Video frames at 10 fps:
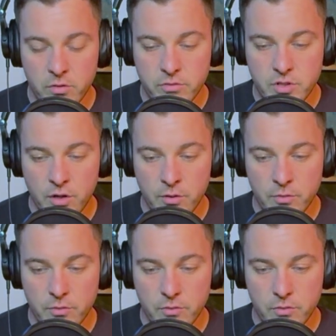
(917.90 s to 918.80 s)

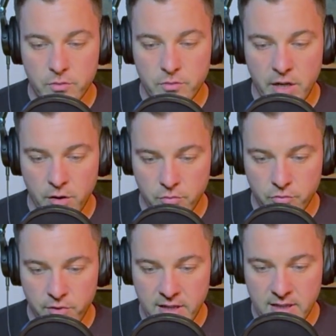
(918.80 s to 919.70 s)
So they don't
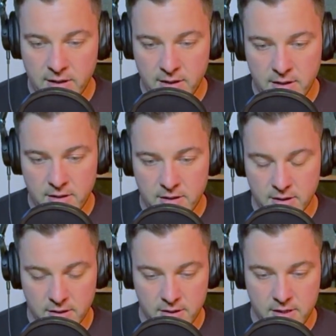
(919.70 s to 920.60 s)
really need
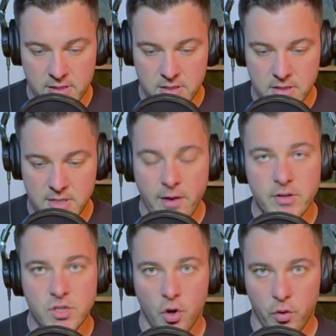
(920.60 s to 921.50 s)
his
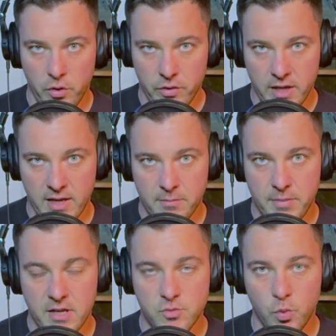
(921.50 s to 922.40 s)
territorial kicking,
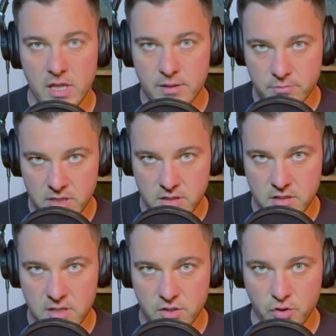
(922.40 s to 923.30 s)
because Williams
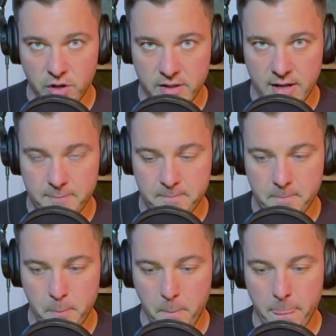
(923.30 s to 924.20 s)
is good at that,
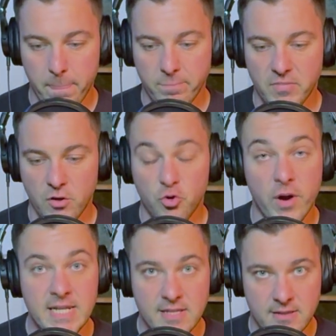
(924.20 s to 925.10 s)

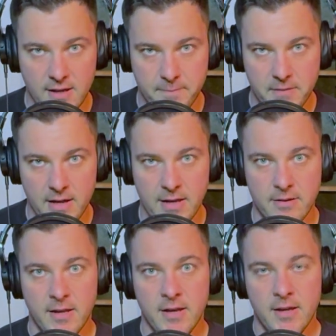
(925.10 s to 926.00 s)
great at that,
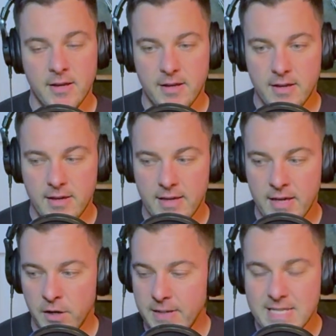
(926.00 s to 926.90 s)
and
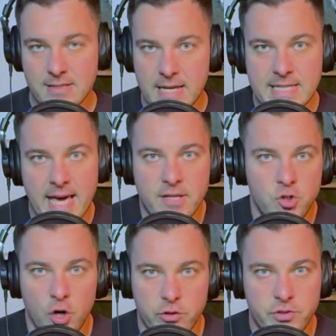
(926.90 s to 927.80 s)
he's King
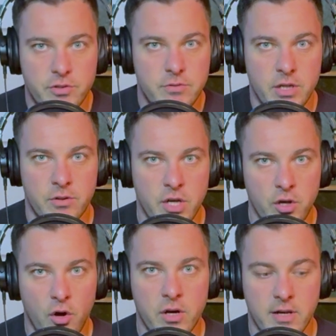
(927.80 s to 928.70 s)
George. They're
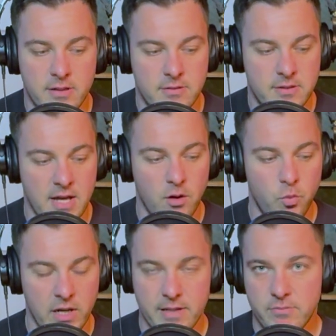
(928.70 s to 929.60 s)
not going to tell
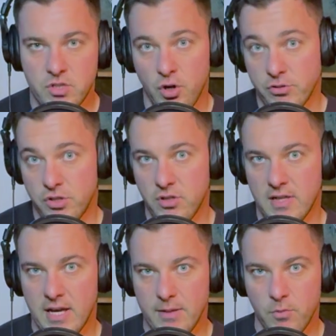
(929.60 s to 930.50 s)
Williams not to do
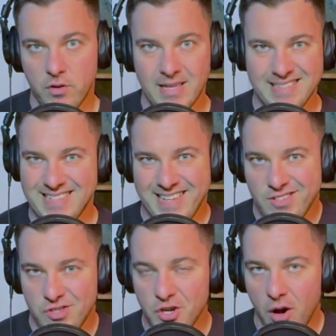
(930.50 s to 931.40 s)
that anymore. That's his
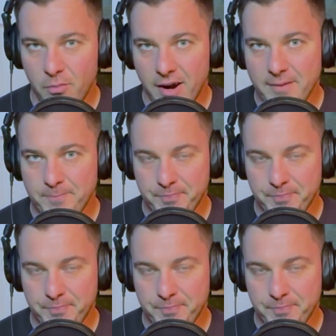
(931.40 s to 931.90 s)
job, right?